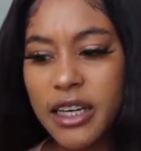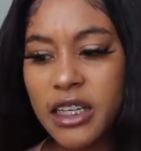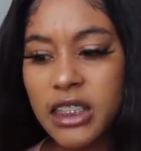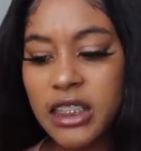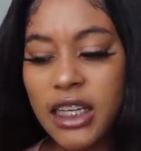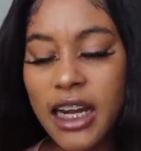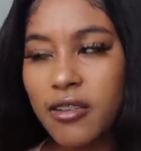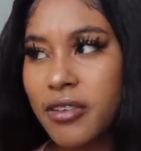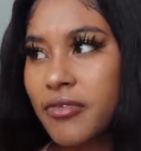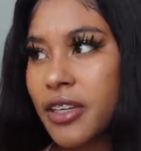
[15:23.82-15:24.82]
I
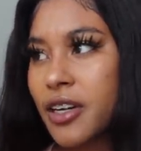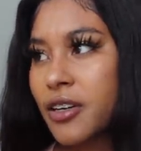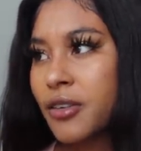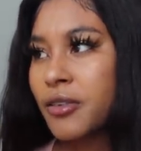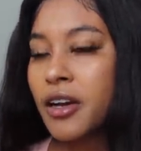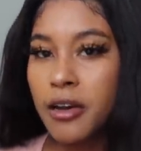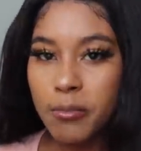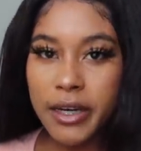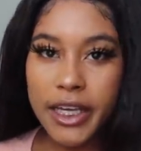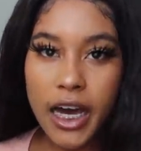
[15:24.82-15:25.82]
don't even know.
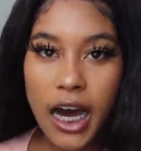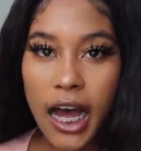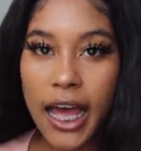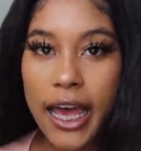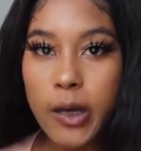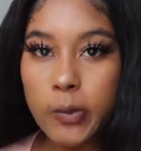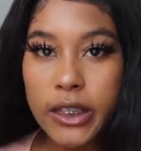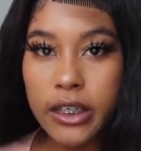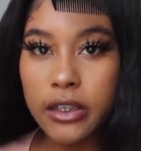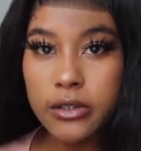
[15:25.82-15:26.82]
But y'all, I had
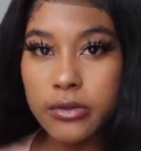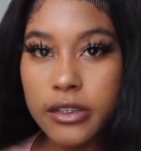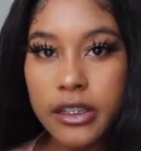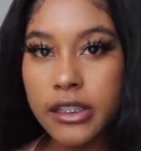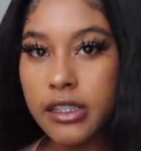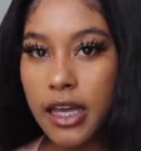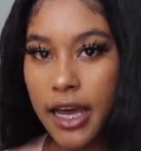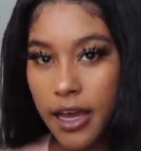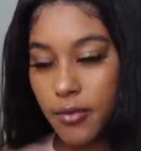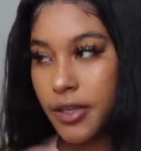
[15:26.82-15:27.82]
re-glued this. I
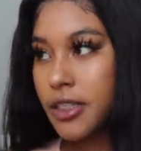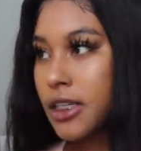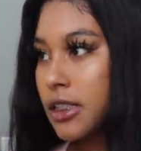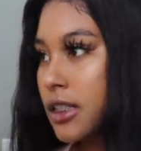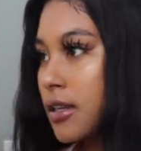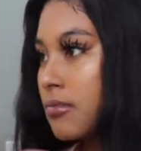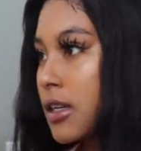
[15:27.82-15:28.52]
had retouched it up